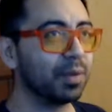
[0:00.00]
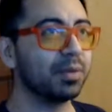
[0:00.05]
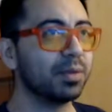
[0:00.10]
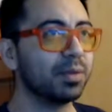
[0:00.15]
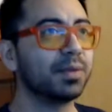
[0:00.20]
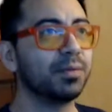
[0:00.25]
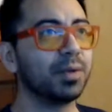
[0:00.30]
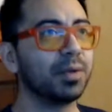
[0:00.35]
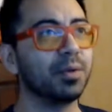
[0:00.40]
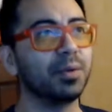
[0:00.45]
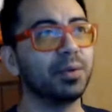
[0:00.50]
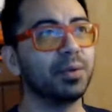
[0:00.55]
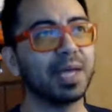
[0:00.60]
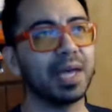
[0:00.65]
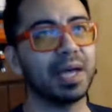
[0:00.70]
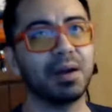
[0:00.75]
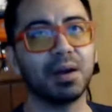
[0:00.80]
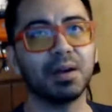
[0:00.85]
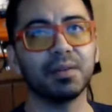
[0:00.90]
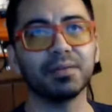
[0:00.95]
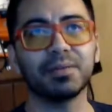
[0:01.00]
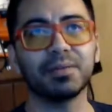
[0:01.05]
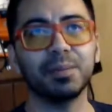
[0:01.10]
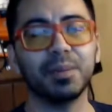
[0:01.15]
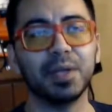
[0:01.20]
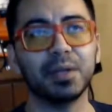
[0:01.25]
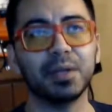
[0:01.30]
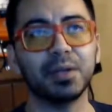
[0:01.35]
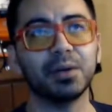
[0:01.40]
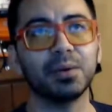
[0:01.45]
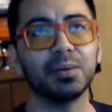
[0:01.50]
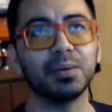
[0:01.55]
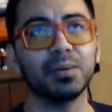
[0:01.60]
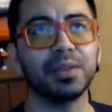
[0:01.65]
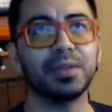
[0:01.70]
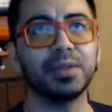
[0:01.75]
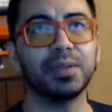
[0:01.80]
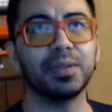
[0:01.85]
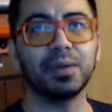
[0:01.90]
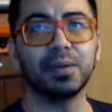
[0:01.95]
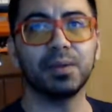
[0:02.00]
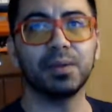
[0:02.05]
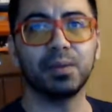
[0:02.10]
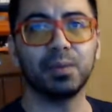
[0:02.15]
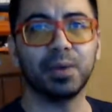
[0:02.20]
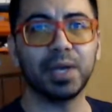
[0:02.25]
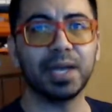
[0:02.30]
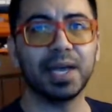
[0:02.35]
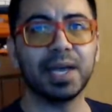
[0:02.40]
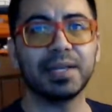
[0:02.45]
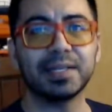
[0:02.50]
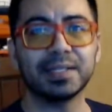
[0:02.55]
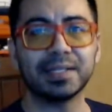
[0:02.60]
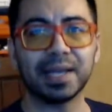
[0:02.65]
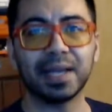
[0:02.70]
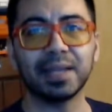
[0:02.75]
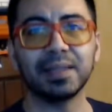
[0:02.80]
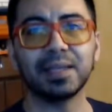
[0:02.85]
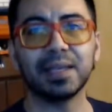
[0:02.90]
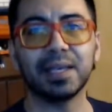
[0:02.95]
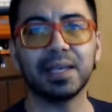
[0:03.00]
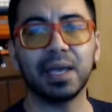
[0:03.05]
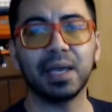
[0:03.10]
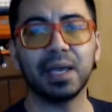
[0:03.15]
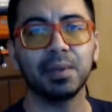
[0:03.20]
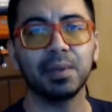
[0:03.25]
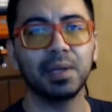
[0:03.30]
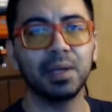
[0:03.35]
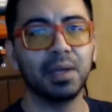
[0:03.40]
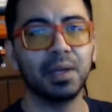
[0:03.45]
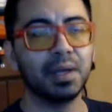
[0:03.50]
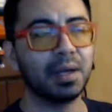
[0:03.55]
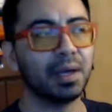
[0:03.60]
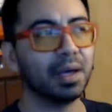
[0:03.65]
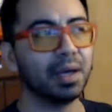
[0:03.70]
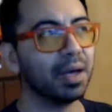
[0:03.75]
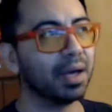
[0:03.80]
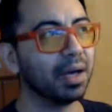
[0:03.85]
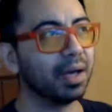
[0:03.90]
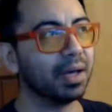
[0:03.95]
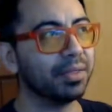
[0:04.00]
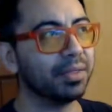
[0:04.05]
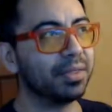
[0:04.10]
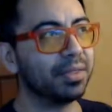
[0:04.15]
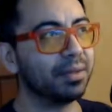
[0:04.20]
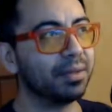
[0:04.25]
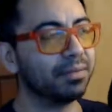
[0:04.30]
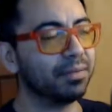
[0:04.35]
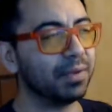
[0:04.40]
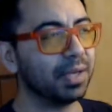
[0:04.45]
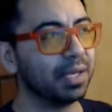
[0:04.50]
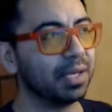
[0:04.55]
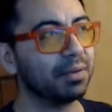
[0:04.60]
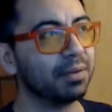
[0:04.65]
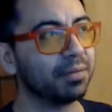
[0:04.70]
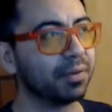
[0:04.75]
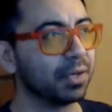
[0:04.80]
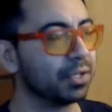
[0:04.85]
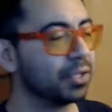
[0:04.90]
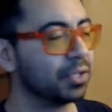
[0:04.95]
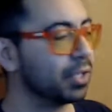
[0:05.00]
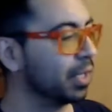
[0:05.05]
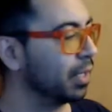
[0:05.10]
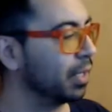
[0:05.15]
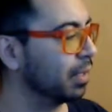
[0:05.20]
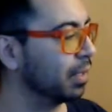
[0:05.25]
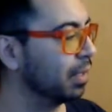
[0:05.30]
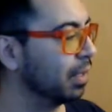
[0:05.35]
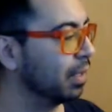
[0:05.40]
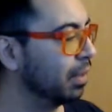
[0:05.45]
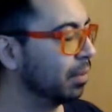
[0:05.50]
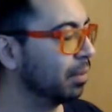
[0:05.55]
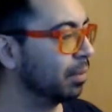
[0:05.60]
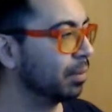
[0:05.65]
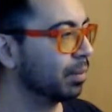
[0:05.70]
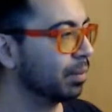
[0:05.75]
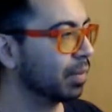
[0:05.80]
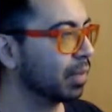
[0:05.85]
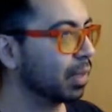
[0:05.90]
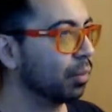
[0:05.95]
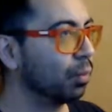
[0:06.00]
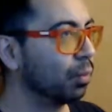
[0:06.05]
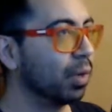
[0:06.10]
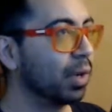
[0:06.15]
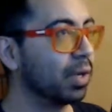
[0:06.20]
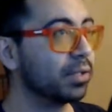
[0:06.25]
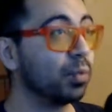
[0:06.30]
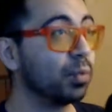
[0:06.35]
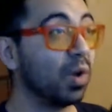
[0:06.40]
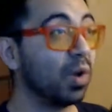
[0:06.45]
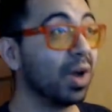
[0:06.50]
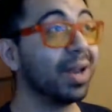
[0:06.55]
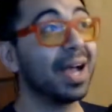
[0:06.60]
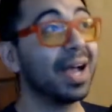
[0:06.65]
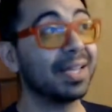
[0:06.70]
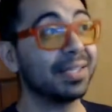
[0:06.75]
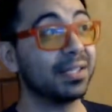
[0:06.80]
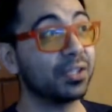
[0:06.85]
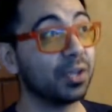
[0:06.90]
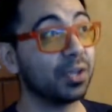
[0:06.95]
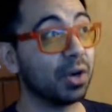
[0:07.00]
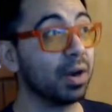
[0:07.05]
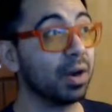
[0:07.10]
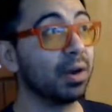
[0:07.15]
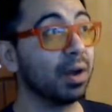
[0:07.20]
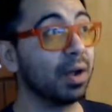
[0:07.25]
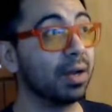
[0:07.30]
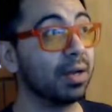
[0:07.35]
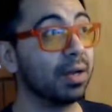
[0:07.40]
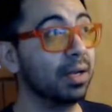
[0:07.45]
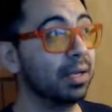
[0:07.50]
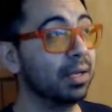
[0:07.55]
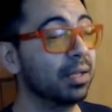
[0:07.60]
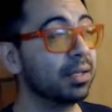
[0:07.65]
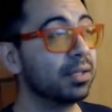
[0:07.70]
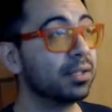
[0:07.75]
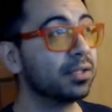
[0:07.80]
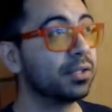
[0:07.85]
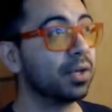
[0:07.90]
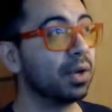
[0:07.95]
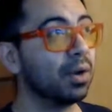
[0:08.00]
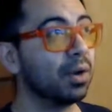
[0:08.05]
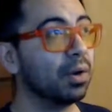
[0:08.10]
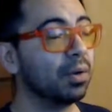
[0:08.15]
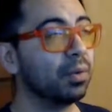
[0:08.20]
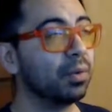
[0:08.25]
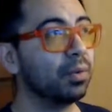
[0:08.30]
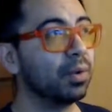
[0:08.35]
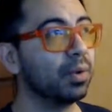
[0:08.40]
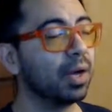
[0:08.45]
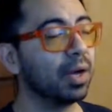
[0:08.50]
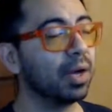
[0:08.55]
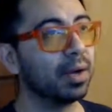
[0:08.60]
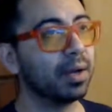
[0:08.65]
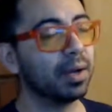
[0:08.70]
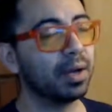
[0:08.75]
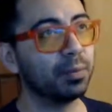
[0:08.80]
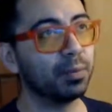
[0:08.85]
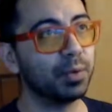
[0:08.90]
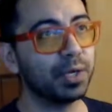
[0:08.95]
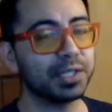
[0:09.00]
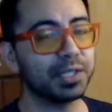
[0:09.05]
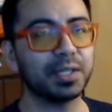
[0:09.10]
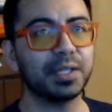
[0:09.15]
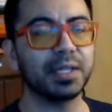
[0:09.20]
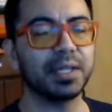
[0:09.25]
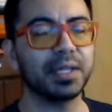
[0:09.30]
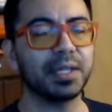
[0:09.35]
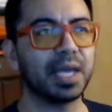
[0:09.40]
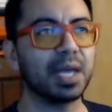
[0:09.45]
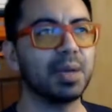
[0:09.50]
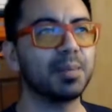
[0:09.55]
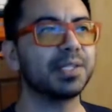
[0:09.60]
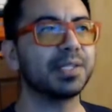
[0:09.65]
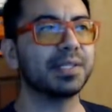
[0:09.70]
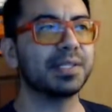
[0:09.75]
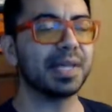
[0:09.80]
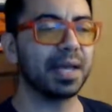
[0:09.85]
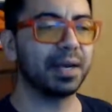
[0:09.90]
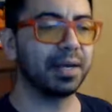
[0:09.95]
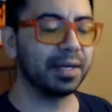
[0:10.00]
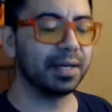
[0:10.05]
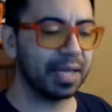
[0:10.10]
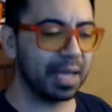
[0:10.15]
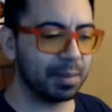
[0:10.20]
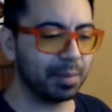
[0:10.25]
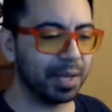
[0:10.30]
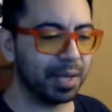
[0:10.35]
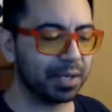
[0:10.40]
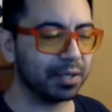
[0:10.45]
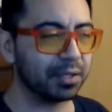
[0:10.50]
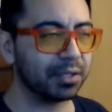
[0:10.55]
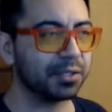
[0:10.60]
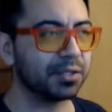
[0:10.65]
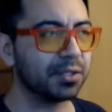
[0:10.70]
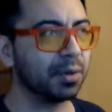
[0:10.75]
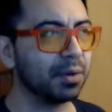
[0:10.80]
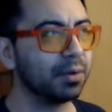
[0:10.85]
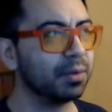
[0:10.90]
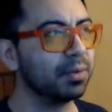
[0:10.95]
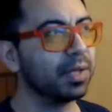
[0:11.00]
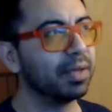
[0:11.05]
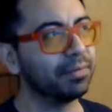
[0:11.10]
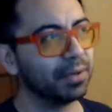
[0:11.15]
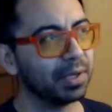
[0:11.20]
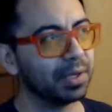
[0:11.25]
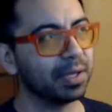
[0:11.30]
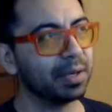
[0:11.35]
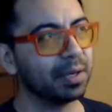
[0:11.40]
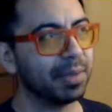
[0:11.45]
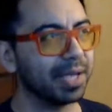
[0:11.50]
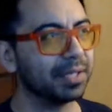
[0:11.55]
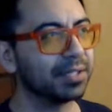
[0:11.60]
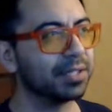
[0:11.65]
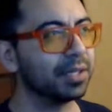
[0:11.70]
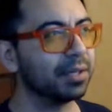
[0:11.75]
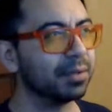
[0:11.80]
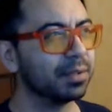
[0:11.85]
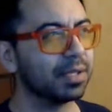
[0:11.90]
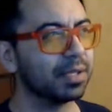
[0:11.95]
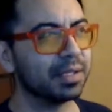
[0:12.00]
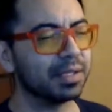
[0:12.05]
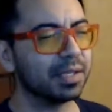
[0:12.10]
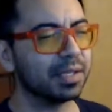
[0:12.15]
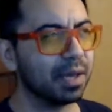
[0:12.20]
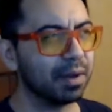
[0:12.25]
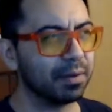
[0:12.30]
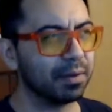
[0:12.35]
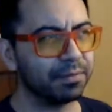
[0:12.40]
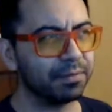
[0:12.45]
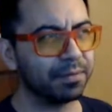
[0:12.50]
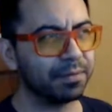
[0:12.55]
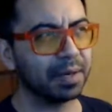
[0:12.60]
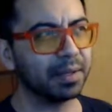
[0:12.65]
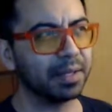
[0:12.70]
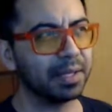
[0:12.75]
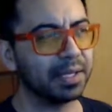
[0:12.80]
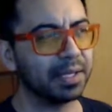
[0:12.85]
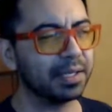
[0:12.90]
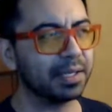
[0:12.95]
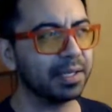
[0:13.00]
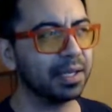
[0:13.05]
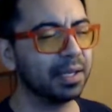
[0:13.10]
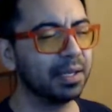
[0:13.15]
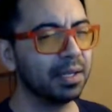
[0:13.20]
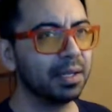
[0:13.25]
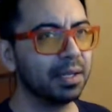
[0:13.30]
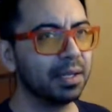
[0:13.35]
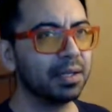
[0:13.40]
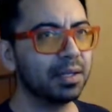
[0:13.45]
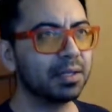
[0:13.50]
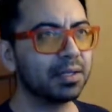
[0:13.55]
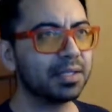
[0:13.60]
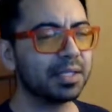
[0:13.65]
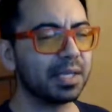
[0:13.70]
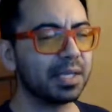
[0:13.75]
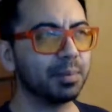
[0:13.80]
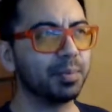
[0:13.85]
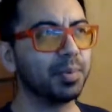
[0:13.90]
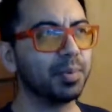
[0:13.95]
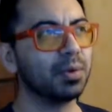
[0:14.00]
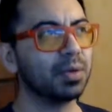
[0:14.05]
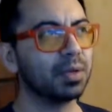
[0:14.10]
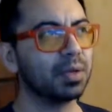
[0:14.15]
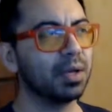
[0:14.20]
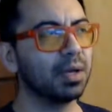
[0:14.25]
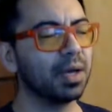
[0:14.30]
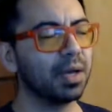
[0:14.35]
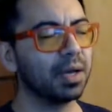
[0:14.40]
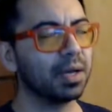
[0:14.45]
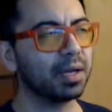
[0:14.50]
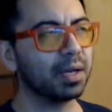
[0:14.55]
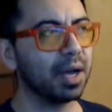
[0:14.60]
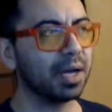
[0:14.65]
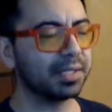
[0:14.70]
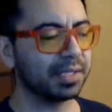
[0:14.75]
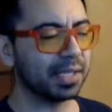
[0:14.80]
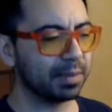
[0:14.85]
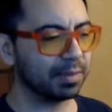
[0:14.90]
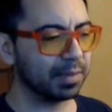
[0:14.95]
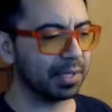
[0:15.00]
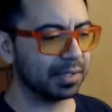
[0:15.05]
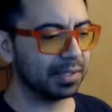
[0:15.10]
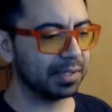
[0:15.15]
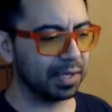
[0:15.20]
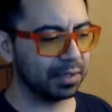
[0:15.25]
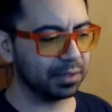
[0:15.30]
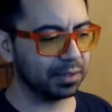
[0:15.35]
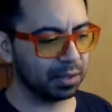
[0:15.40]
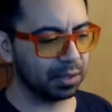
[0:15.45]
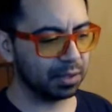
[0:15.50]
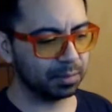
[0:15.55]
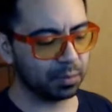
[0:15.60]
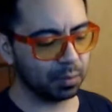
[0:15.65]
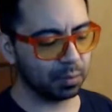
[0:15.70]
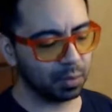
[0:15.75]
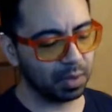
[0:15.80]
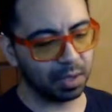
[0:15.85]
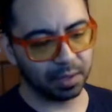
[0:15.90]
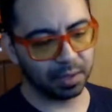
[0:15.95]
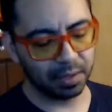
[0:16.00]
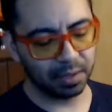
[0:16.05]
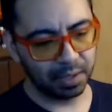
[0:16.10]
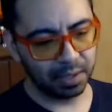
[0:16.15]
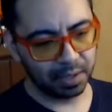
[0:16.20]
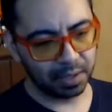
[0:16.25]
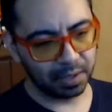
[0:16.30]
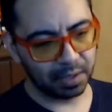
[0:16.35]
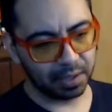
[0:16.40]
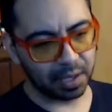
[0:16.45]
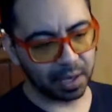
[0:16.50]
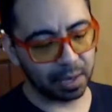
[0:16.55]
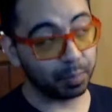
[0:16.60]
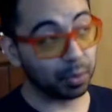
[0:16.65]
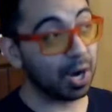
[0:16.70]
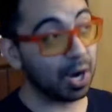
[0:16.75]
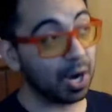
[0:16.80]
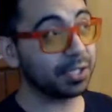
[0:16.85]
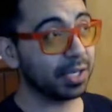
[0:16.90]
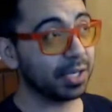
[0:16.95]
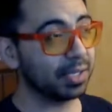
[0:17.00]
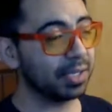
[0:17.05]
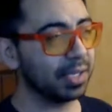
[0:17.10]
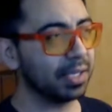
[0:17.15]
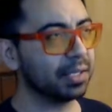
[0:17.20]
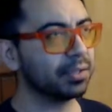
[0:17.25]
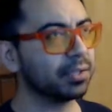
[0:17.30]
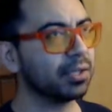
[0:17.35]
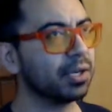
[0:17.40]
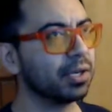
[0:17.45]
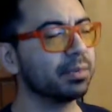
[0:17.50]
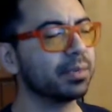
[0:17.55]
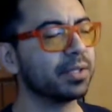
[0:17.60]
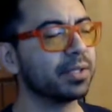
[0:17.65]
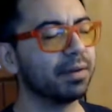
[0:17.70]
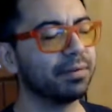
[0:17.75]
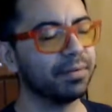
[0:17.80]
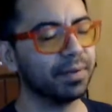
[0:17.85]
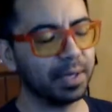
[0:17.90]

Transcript: of you that aren't familiar with the way I designed the game, the Vita version was what I started on. So originally the game was designed in Game Maker, so if you could imagine, it was a fairly simple concept in terms, well, project in terms of